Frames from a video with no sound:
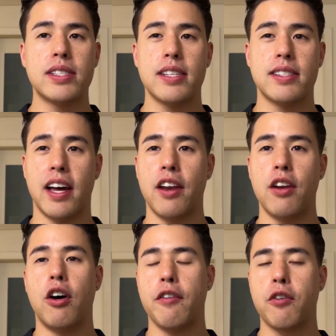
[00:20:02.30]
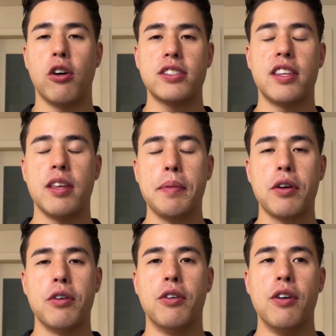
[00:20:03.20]
that's done, of course, the
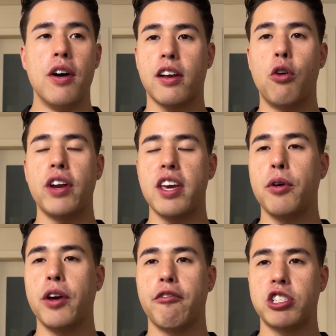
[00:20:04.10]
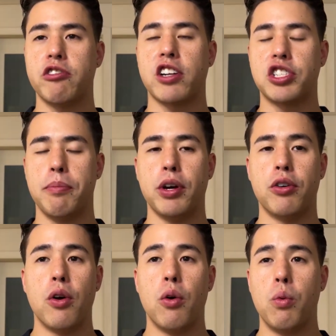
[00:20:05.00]
typical cold email infrastructure
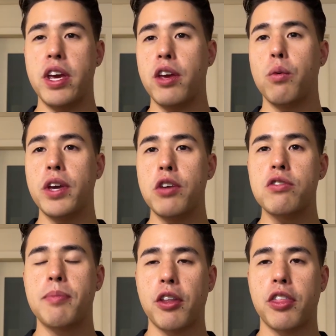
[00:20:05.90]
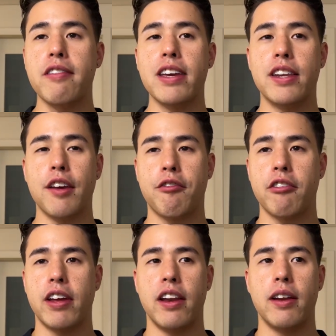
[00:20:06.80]
build, we use about three
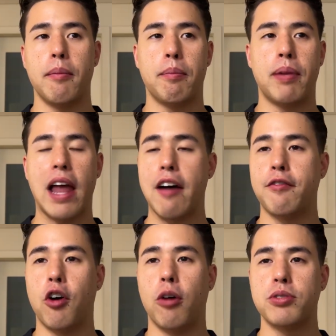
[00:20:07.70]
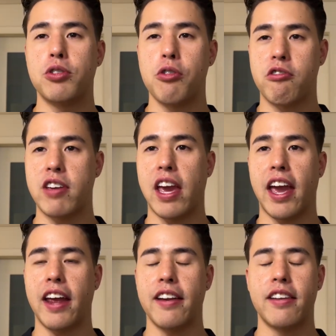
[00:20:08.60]
different platforms to
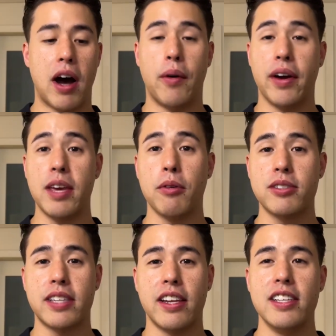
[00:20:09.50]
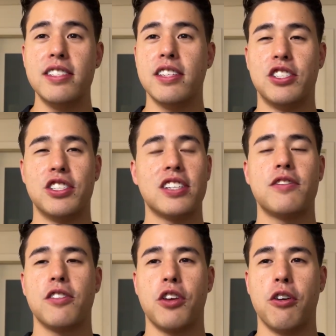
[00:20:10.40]
create our email senders,
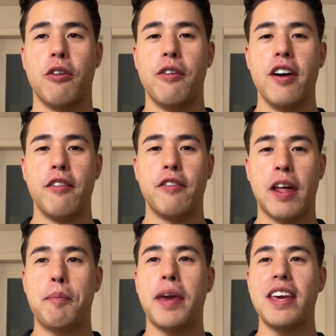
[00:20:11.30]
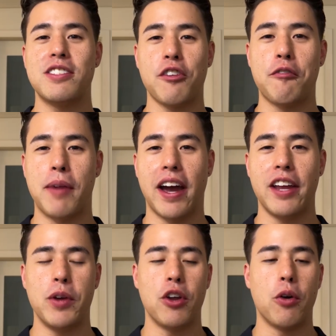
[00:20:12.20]
just, for that peace of
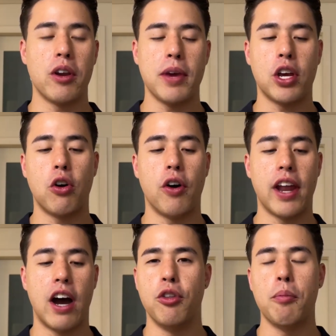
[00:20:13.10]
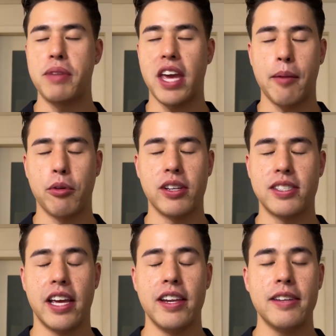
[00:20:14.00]
mind. We don't want to be caught out not being able to
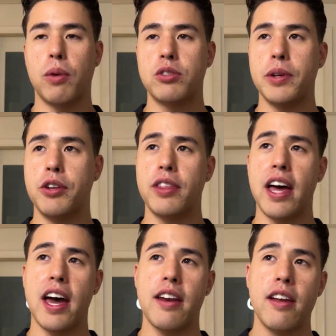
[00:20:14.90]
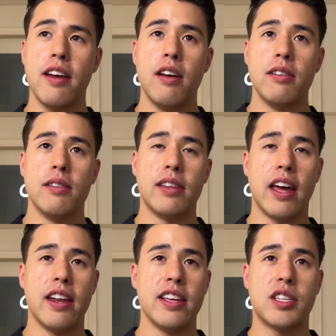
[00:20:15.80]
send. Once we do that,
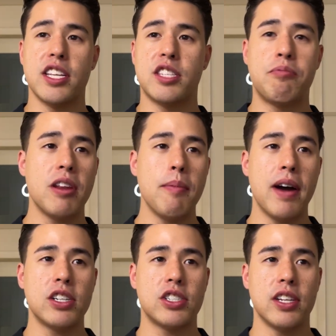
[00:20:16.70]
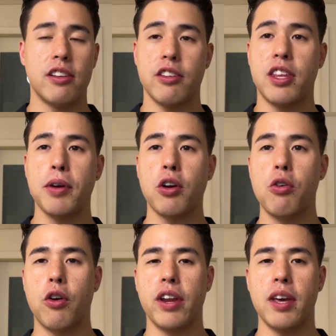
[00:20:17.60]
then it's pretty much typical
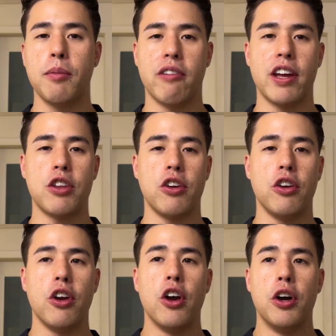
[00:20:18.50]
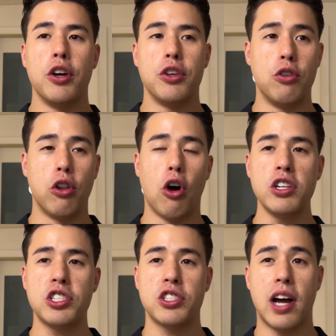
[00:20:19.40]
cold email, right? You
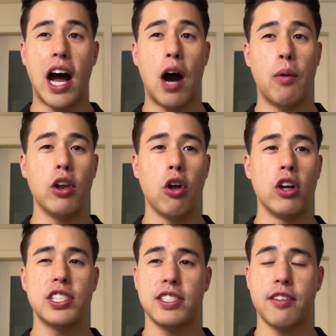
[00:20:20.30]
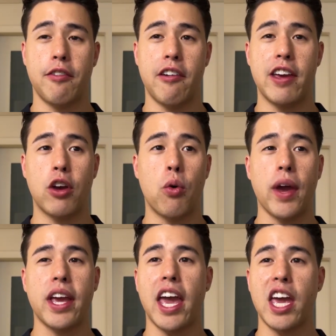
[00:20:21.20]
launch. Our launch is a very
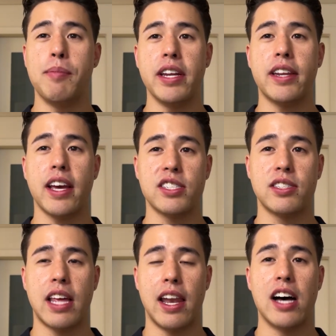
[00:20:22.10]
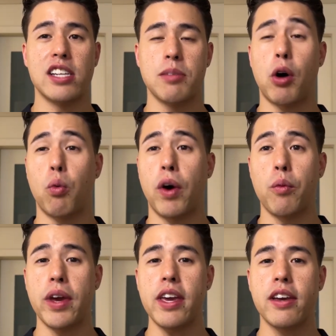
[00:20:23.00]
quick A/B test that lasts about 1
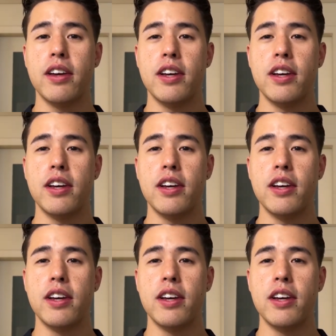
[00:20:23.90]
week.